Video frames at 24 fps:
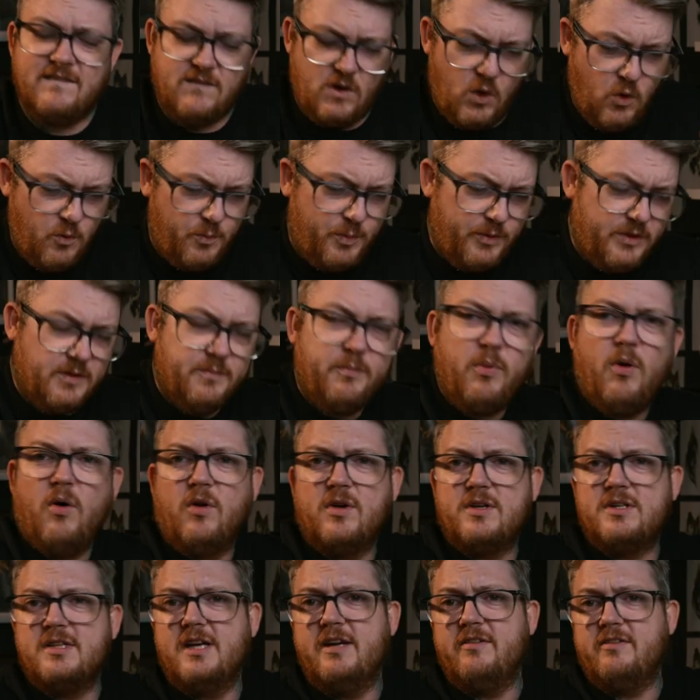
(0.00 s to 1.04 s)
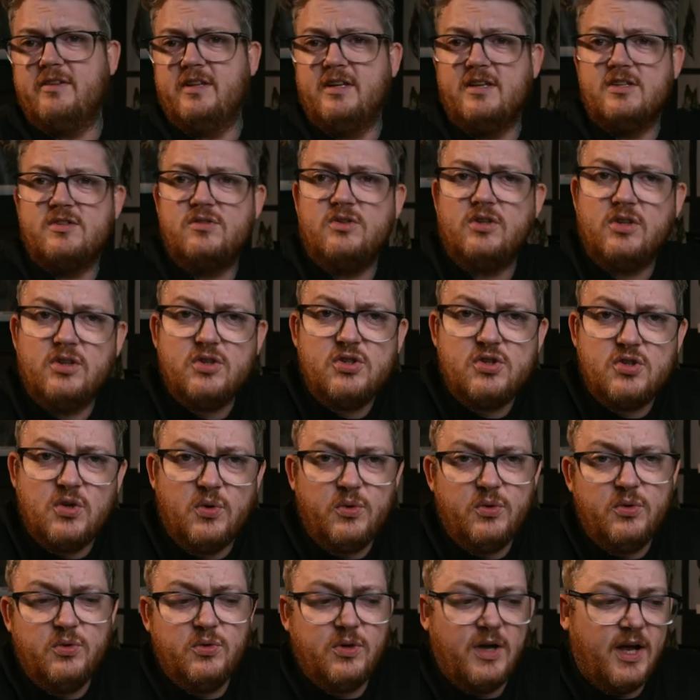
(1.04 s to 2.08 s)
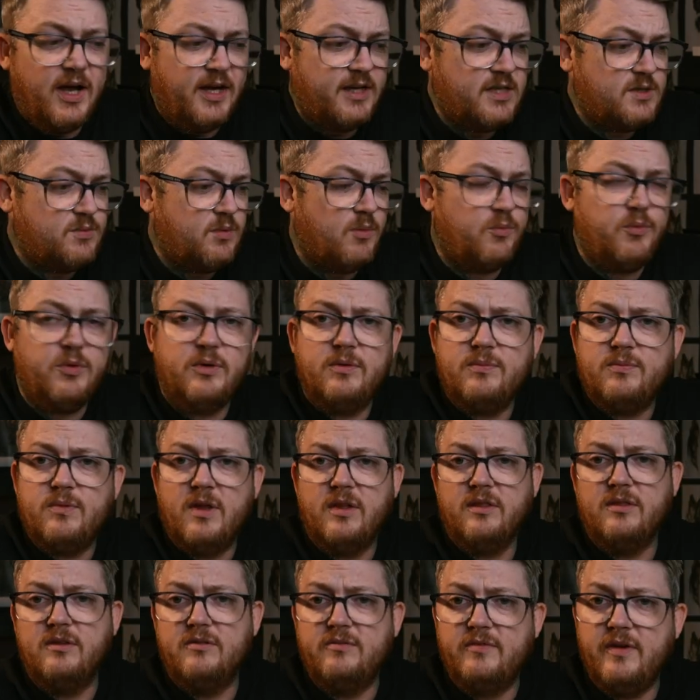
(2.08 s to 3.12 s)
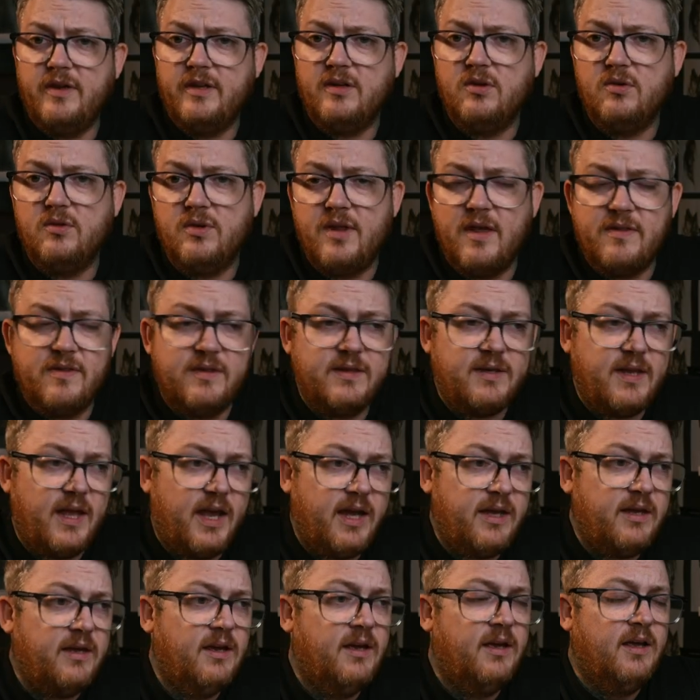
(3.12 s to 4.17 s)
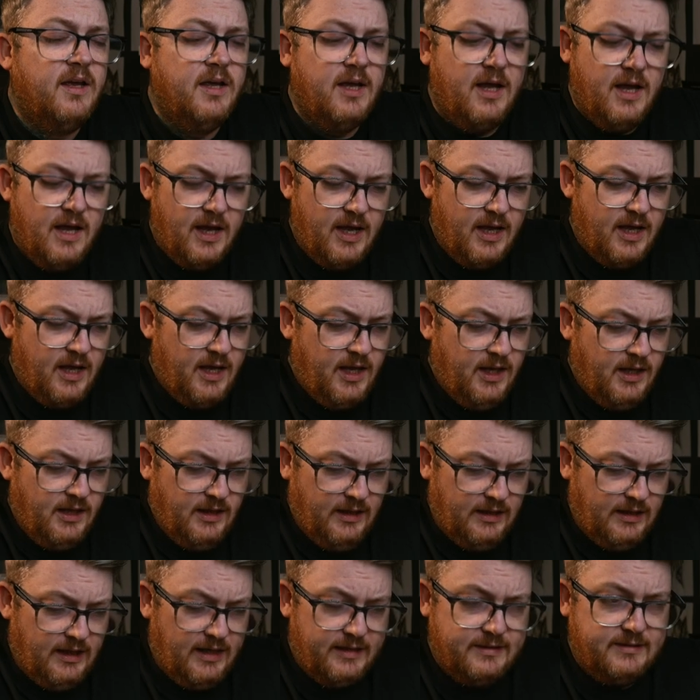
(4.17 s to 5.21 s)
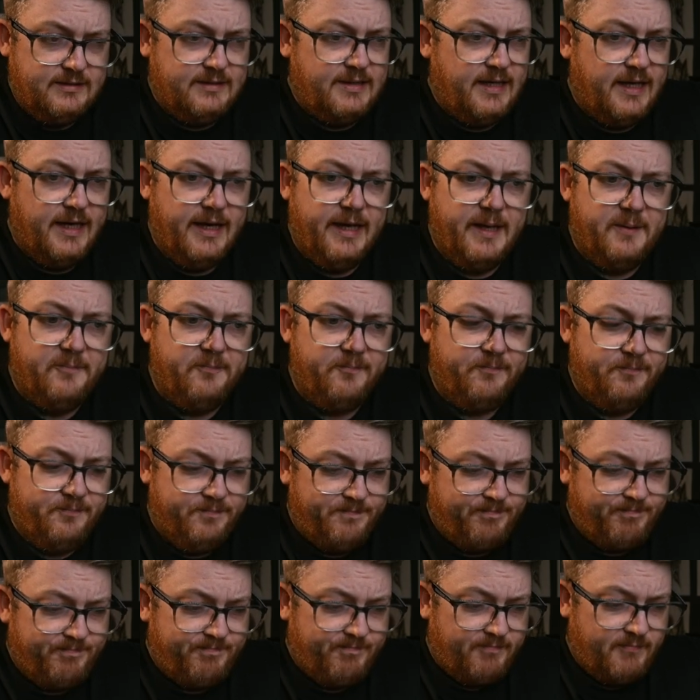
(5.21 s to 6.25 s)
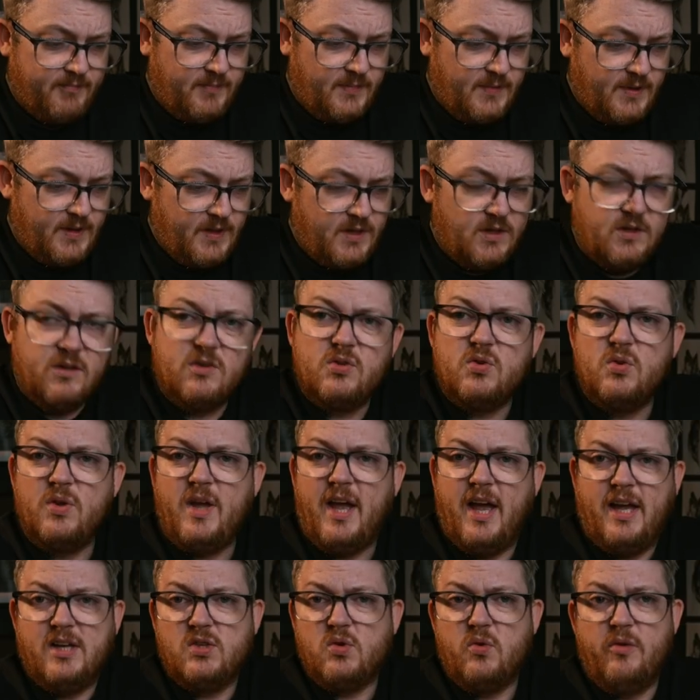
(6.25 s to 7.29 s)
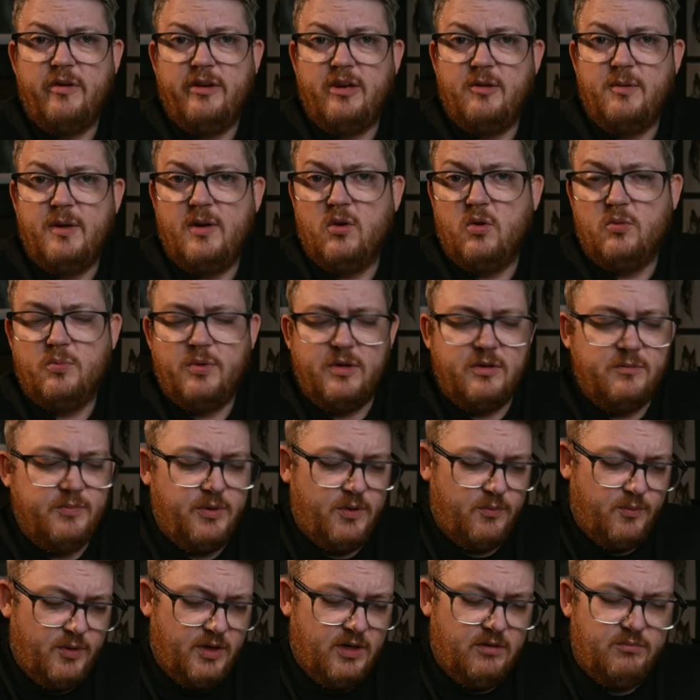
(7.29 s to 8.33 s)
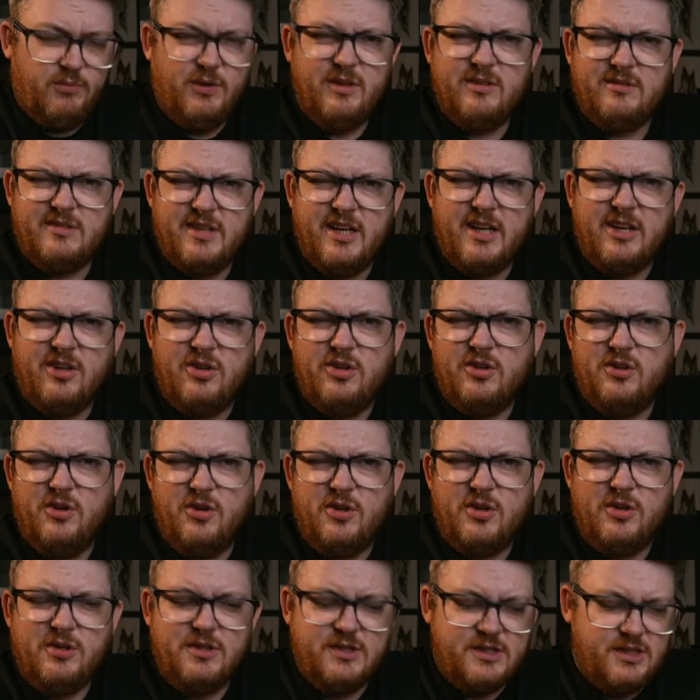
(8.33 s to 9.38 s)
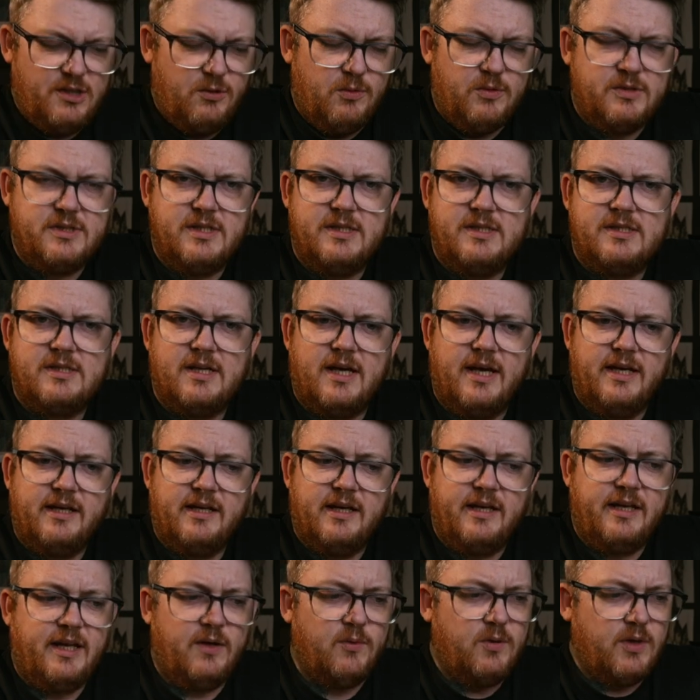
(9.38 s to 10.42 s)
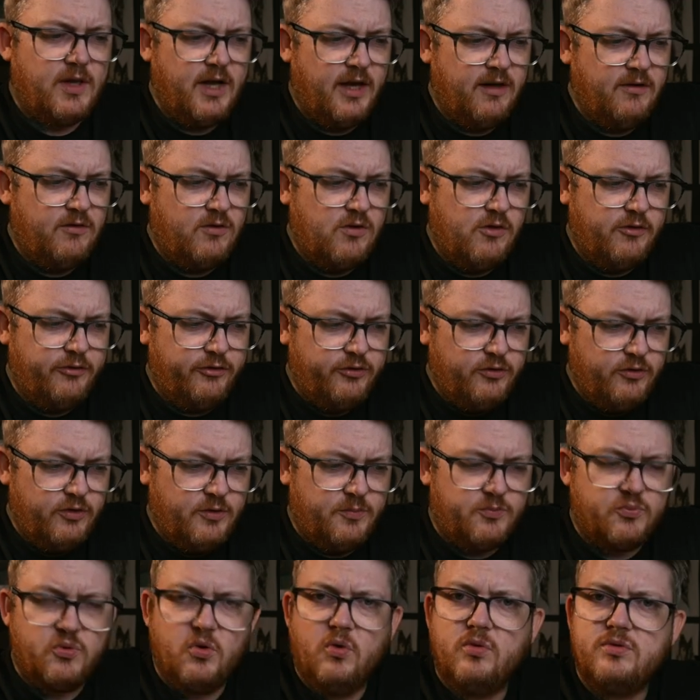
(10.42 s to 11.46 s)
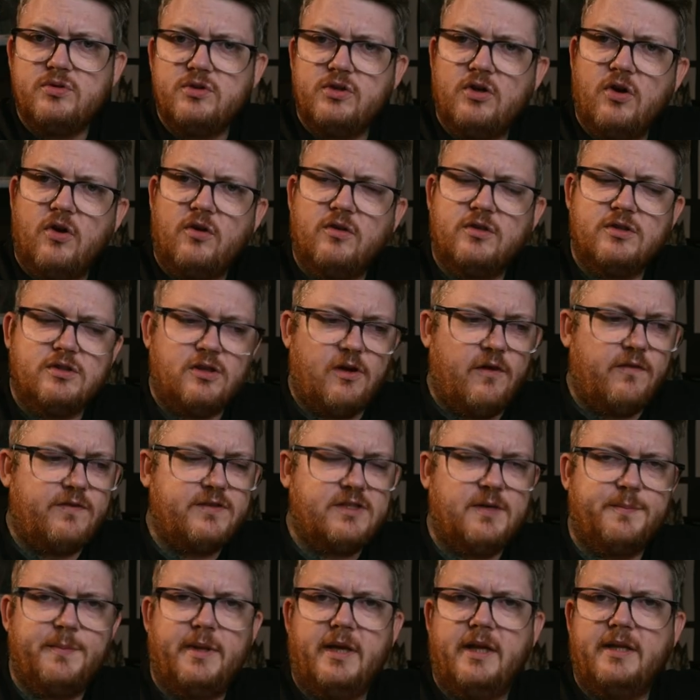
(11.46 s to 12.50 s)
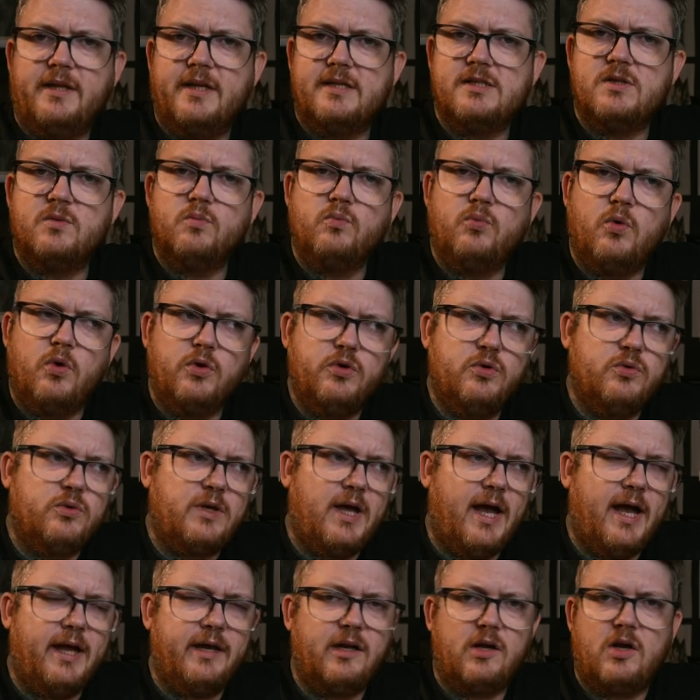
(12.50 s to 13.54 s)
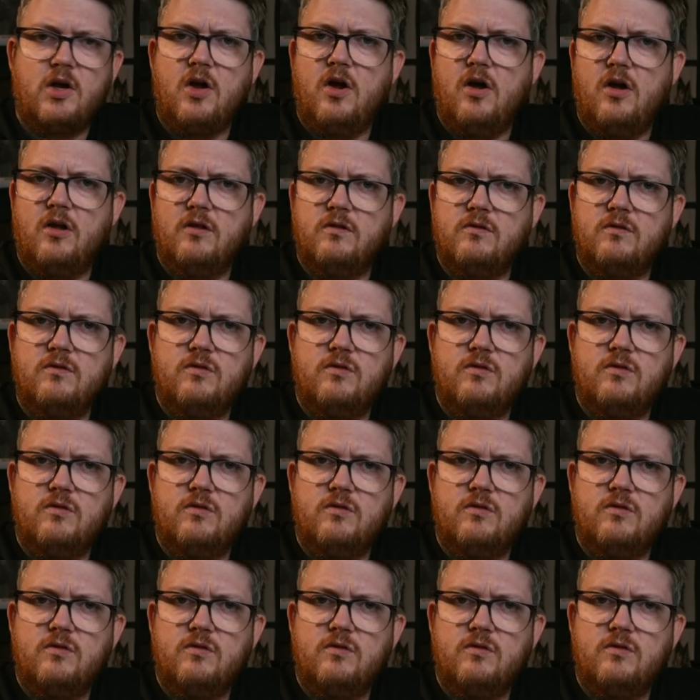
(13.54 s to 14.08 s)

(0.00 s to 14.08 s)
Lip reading: opened the box and everything so you can show you guys when we've done the video the other day. And so yeah, it's already been opened, but we'll take a good look and see what's inside, and then we'll kind of go through the pros and cons of something like this and what you can and can't